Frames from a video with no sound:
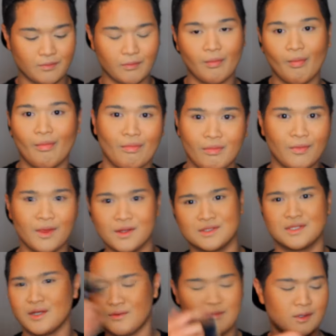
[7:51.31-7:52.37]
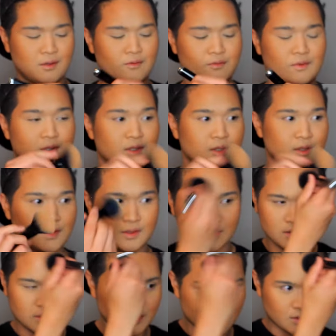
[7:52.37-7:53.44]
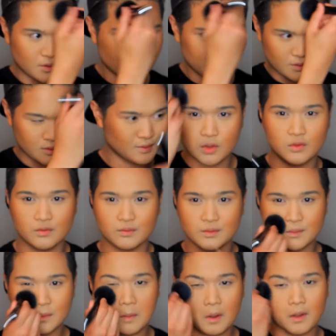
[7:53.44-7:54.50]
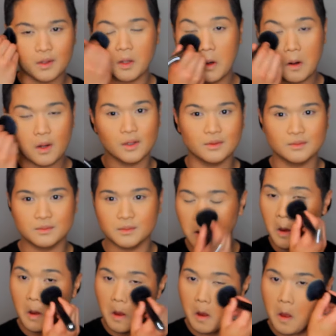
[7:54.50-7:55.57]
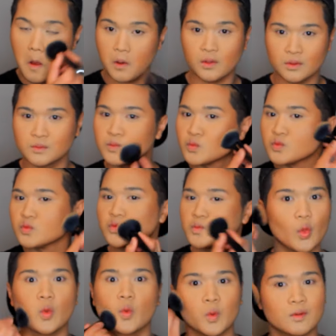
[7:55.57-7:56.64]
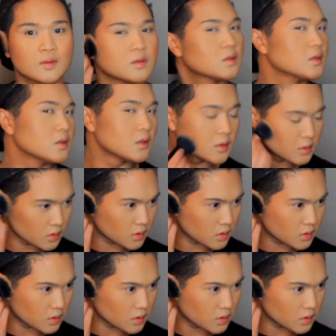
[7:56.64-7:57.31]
To fix this mess, I'm gonna pick up the same powder, the Studio Fix powder and the Marc Jacobs Face 1 brush,